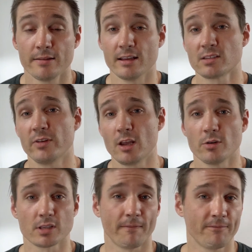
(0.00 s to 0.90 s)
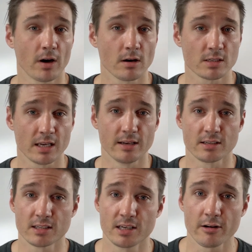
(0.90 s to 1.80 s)
This video is the first in
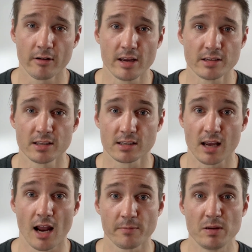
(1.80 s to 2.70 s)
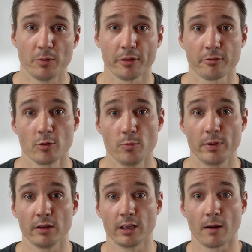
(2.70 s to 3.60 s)
a series that's guiding people through
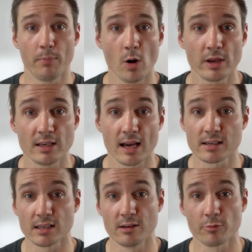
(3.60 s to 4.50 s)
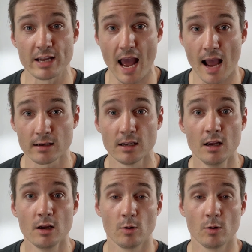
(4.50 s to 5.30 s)
building a Pokédex in React,